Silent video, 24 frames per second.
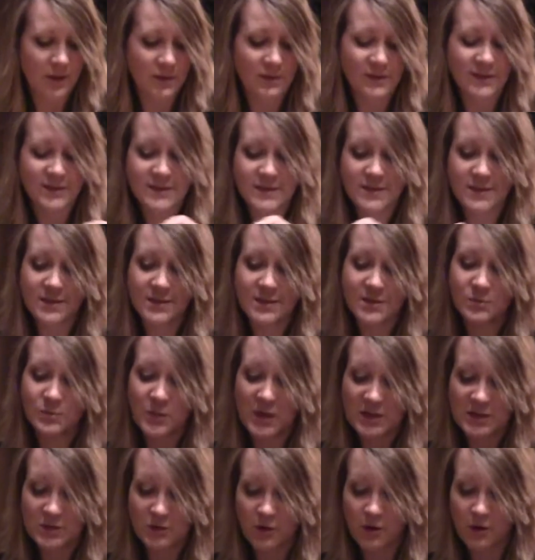This is
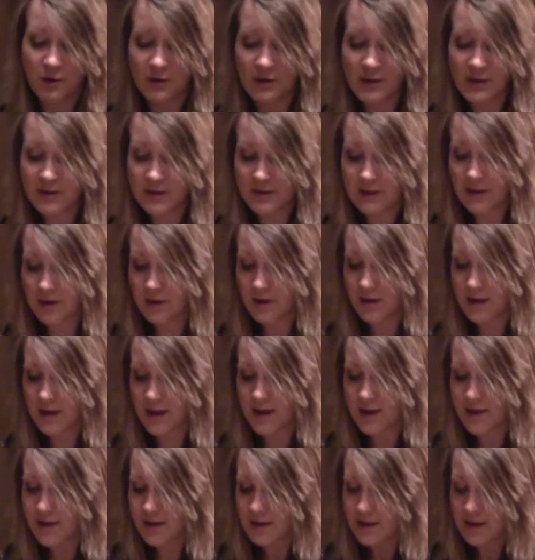my Target
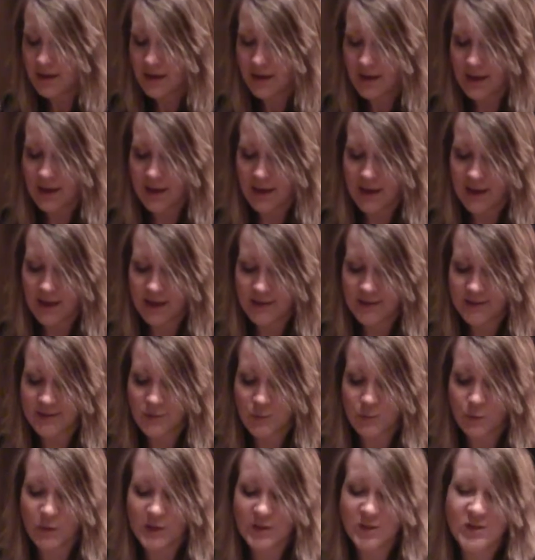area, and
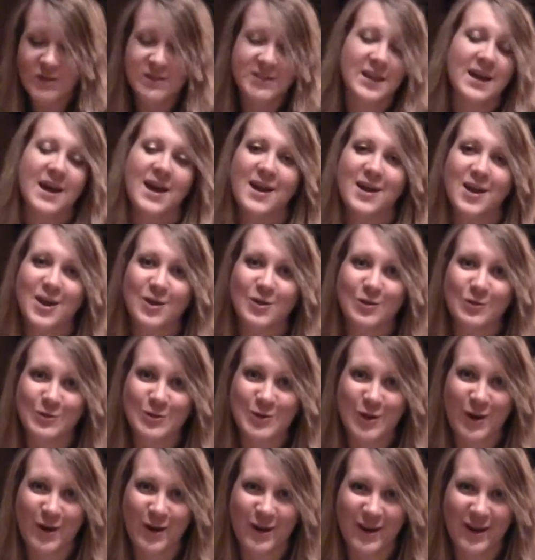we just got a new
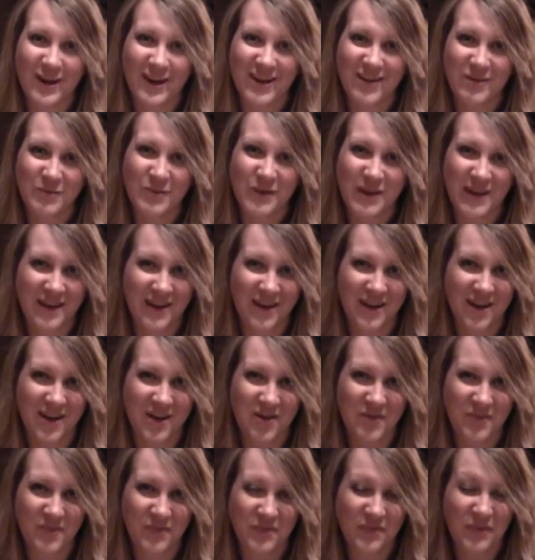Target.
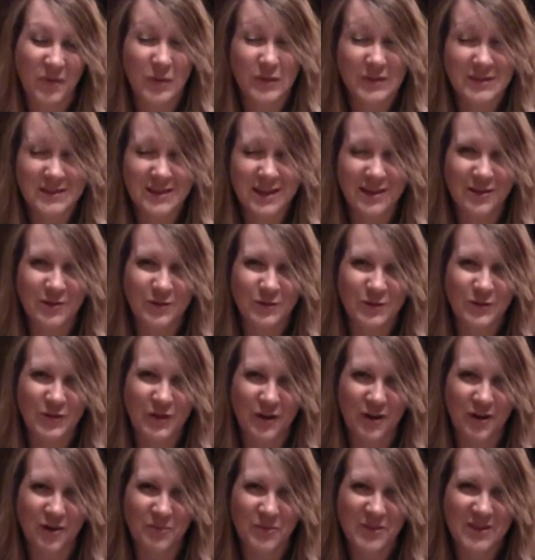Well, it's not a new
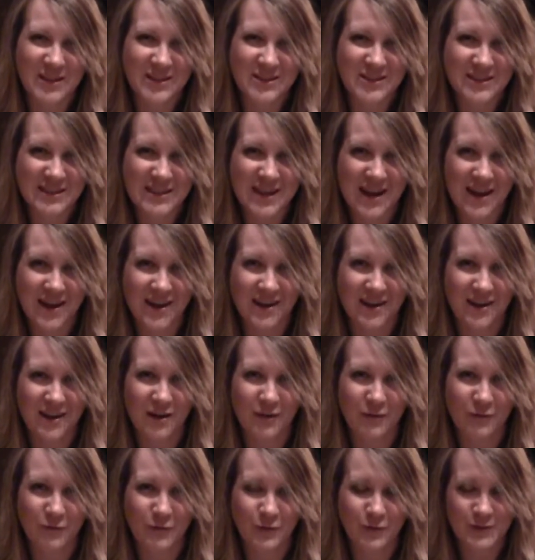Target, but they just added
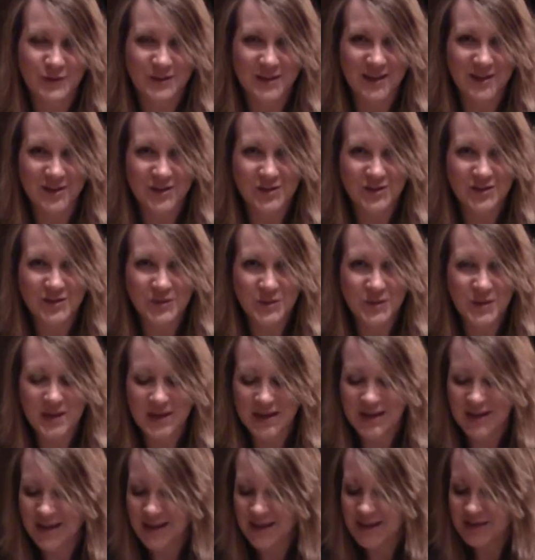a food section to it.
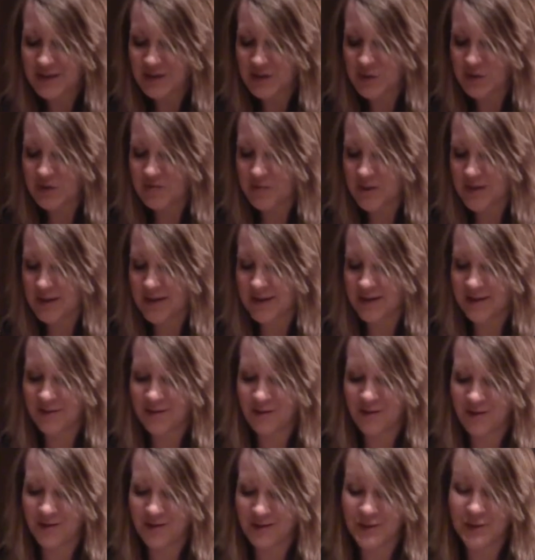So we've been getting
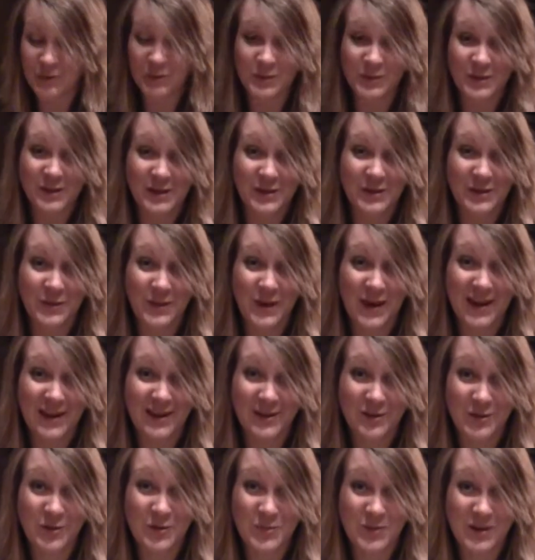all these really
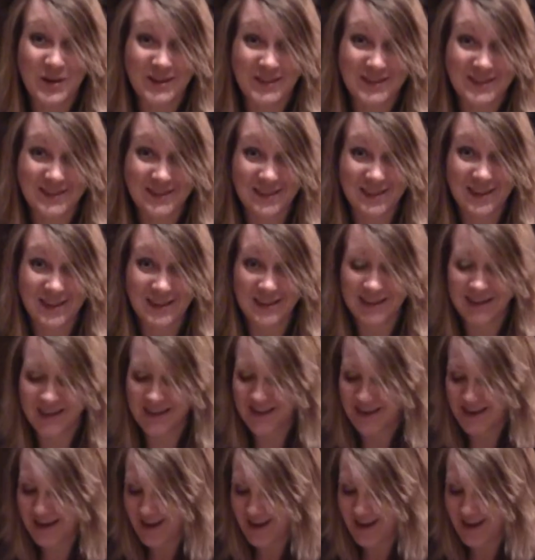great coupons lately.